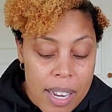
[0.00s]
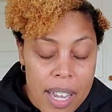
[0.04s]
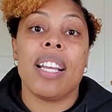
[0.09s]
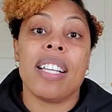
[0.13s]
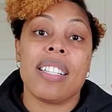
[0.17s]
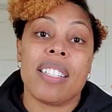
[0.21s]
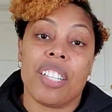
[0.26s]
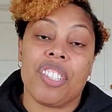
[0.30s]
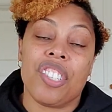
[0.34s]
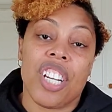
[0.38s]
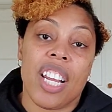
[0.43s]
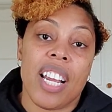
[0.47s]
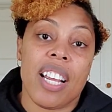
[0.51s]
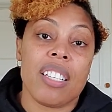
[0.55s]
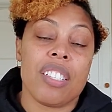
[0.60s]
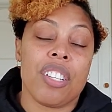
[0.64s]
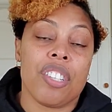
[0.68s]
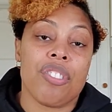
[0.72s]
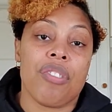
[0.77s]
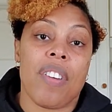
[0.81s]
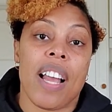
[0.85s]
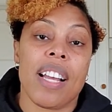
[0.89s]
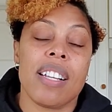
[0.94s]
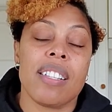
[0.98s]
It's a chance to
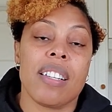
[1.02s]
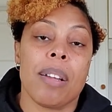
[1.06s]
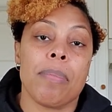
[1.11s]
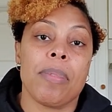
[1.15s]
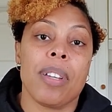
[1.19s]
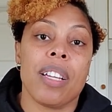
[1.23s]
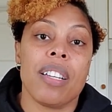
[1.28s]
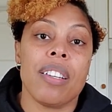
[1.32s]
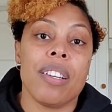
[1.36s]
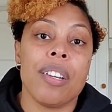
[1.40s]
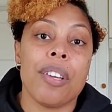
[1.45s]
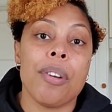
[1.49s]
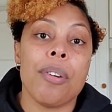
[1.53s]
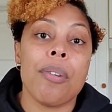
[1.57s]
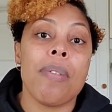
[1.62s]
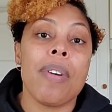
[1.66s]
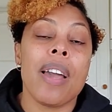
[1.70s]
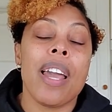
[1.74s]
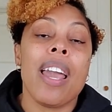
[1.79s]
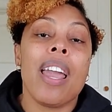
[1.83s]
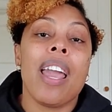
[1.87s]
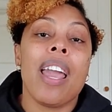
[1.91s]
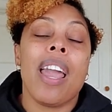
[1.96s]
try something new.